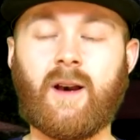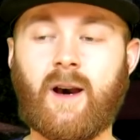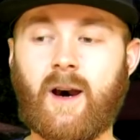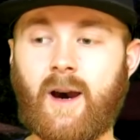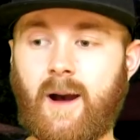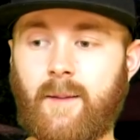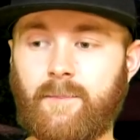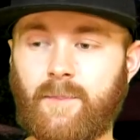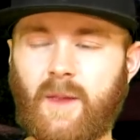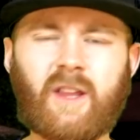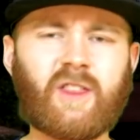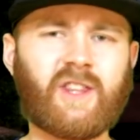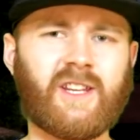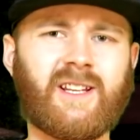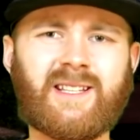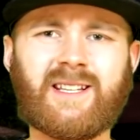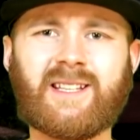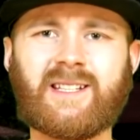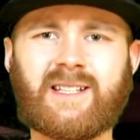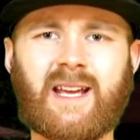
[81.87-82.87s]
I
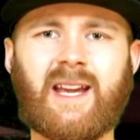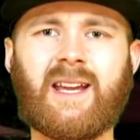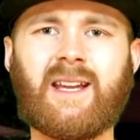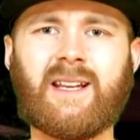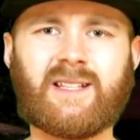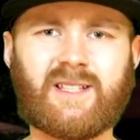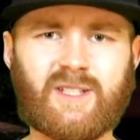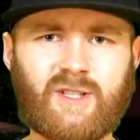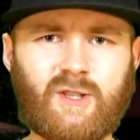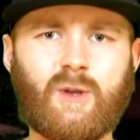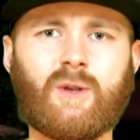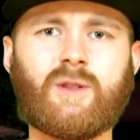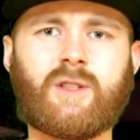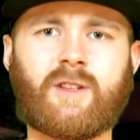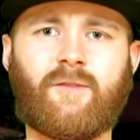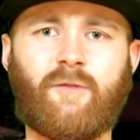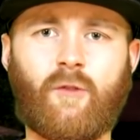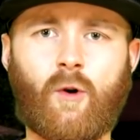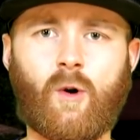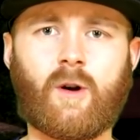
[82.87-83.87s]
think today it's
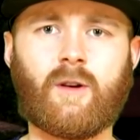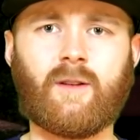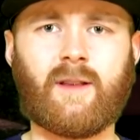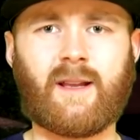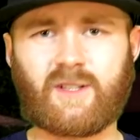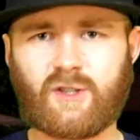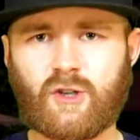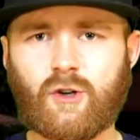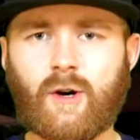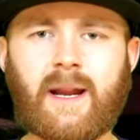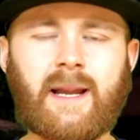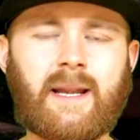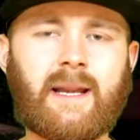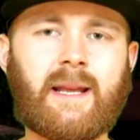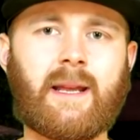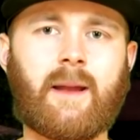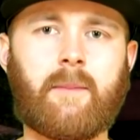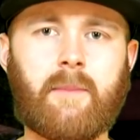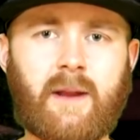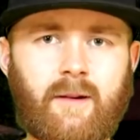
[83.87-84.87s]
used for like
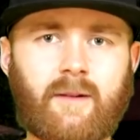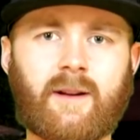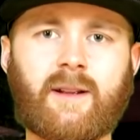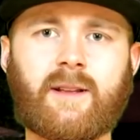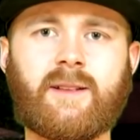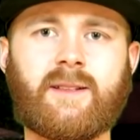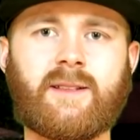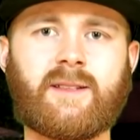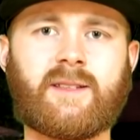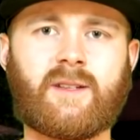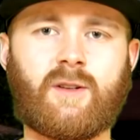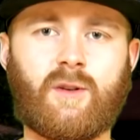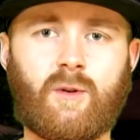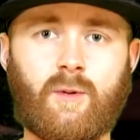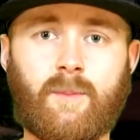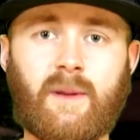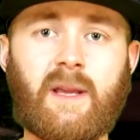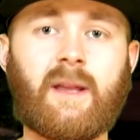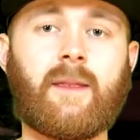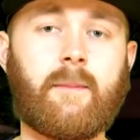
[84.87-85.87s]
training Americans
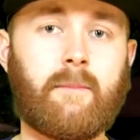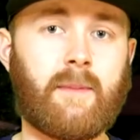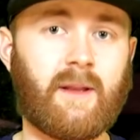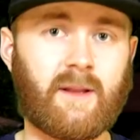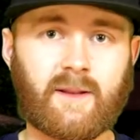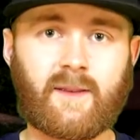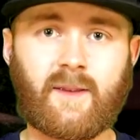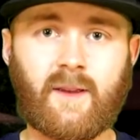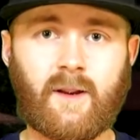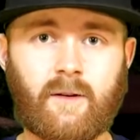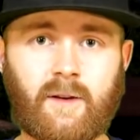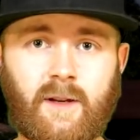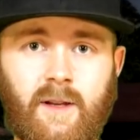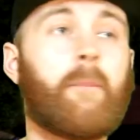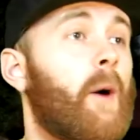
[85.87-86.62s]
to be in the military.